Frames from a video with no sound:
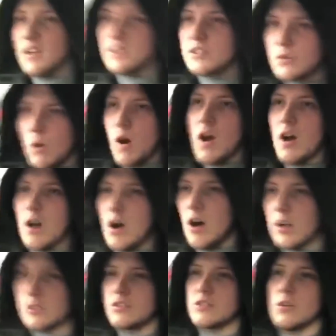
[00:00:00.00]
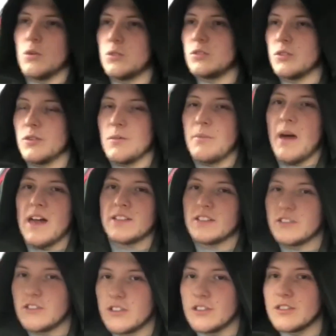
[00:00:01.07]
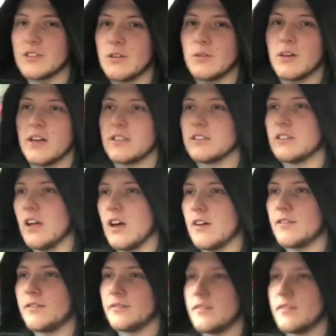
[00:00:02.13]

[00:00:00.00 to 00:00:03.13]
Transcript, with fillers: it's quite hard to talk to your passengers and all that stuff.